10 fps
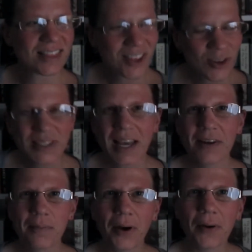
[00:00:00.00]
those kind
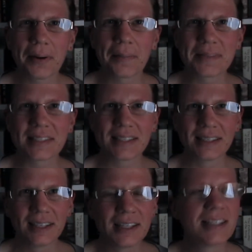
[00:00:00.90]
of poems
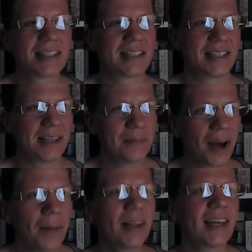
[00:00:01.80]
in
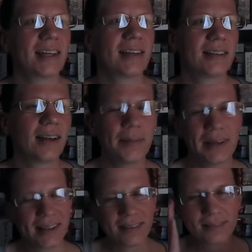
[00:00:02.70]
public. I
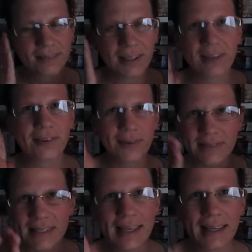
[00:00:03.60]
mean,
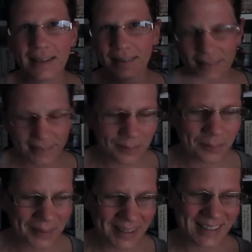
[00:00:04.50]
earphones in,
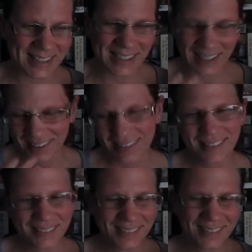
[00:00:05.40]
but it still
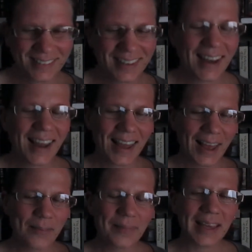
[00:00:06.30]

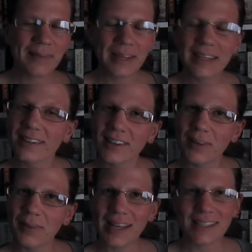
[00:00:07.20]
made me giggle
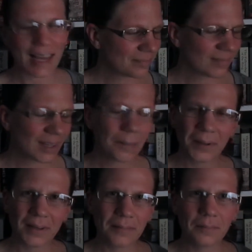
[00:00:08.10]
a bit.
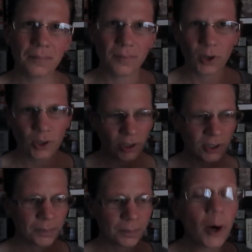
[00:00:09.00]
But
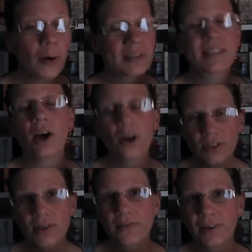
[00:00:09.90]
her prose is
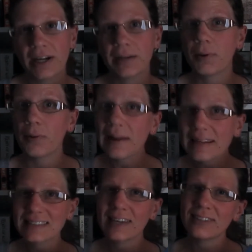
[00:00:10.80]
also very
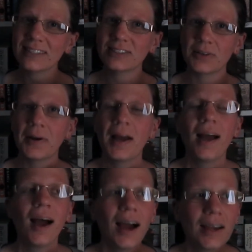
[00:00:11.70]
poetic sounding, so
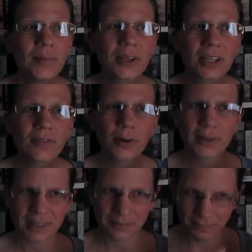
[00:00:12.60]
I am looking
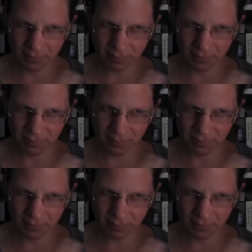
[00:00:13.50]
forward to